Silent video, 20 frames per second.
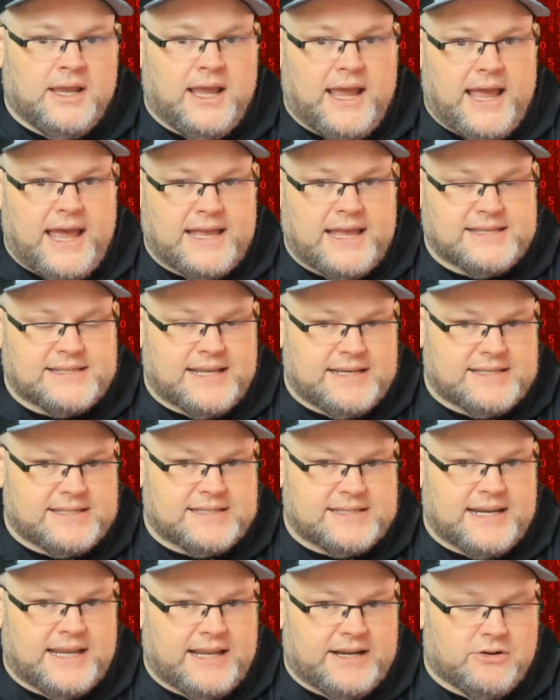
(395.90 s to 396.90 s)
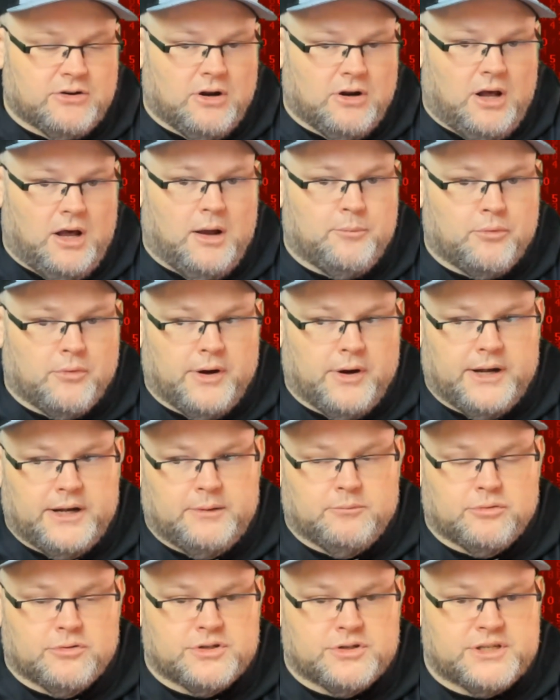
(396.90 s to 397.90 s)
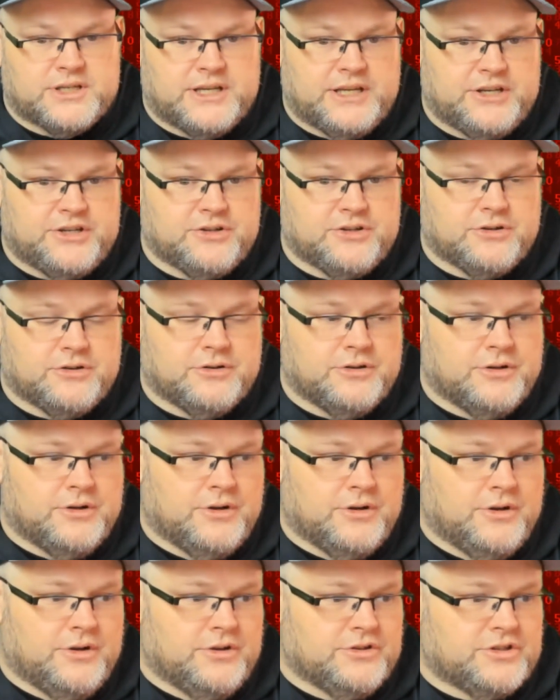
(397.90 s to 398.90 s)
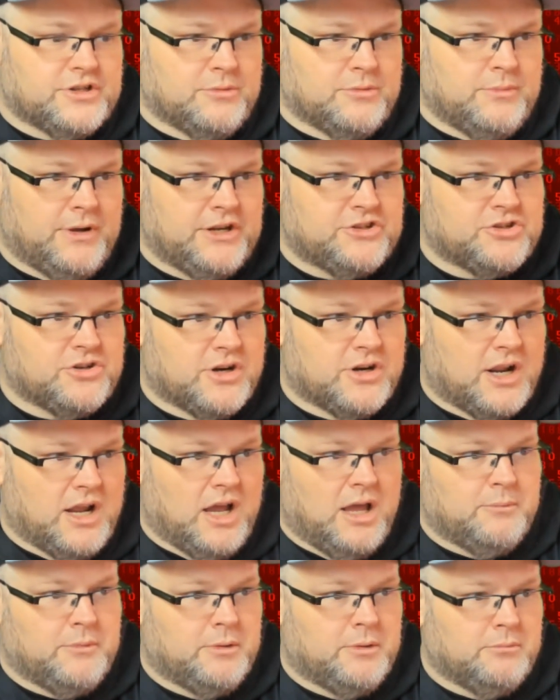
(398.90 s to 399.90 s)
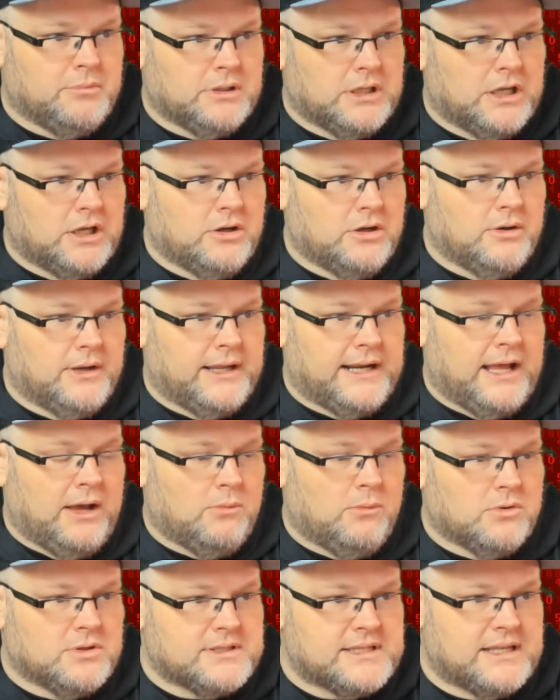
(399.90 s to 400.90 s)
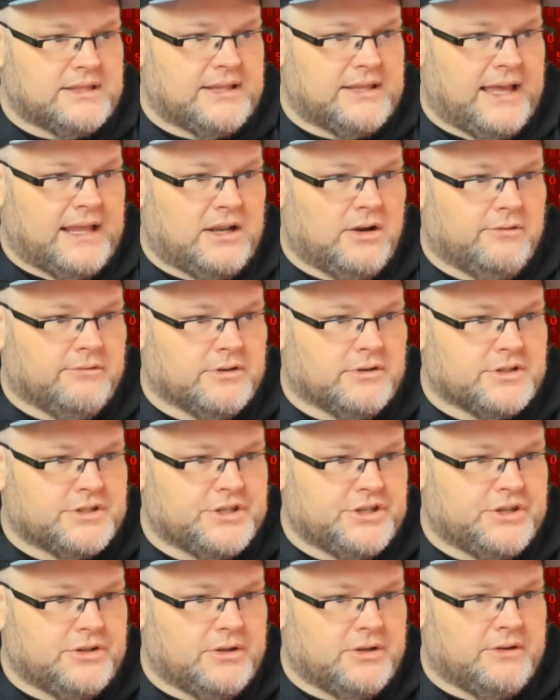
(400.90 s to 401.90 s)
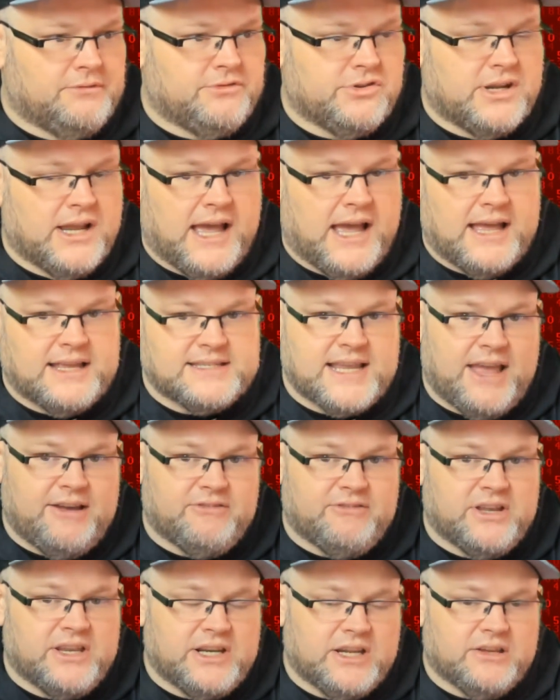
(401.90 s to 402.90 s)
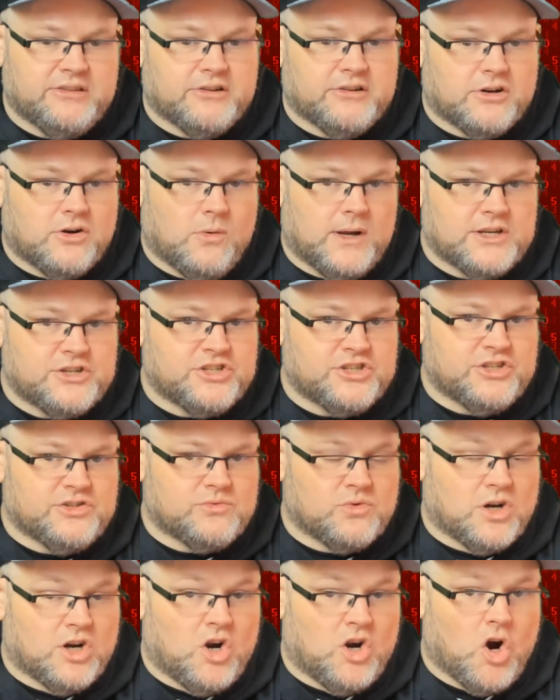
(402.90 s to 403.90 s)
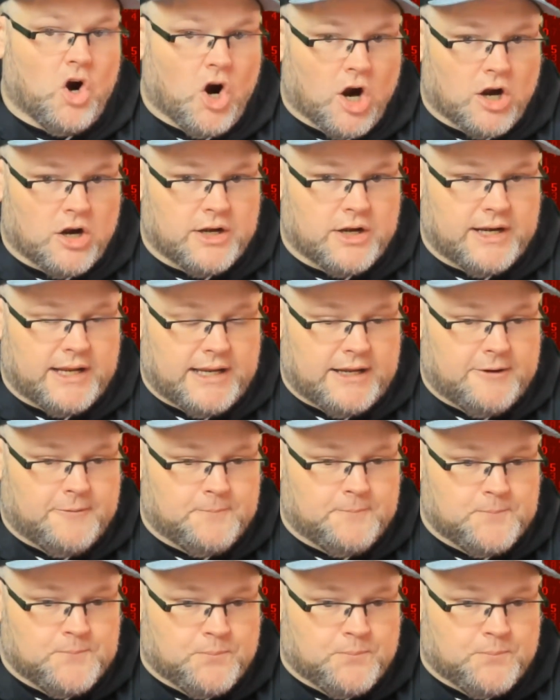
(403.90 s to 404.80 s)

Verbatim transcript: as a standard operating procedure. So make sure to comment below and I will send that over to you. If you guys have any other questions regarding